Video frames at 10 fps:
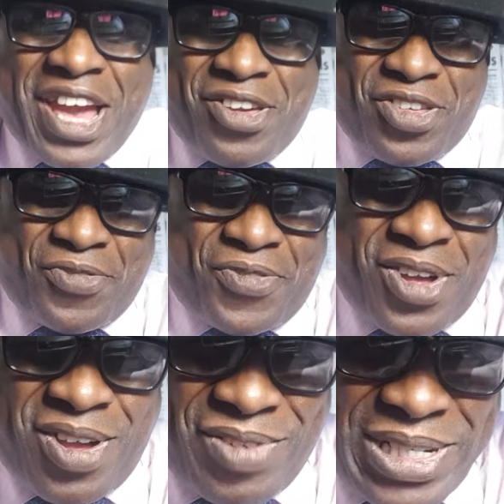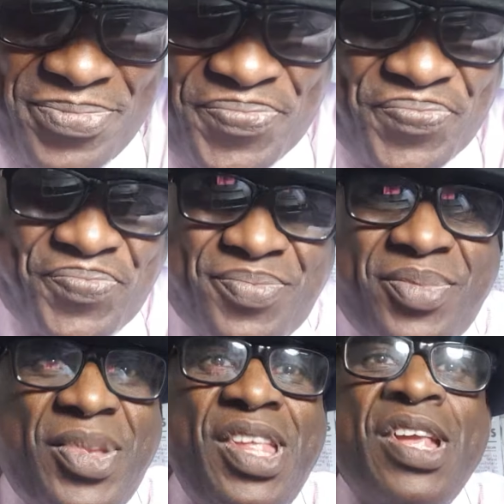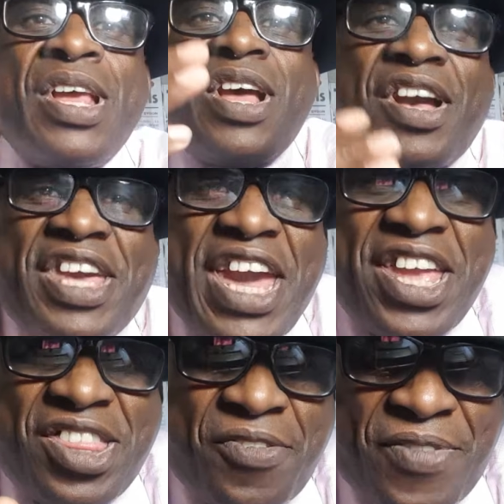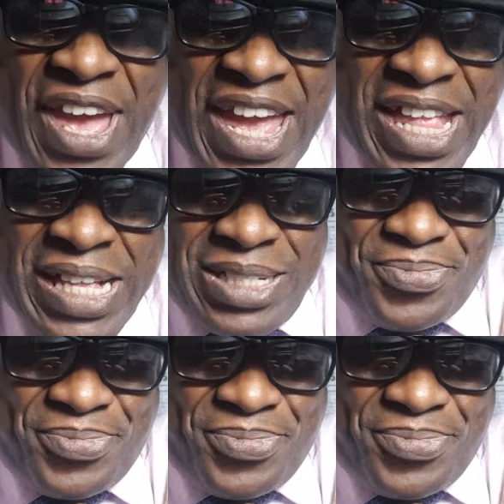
as your father, I get in the van,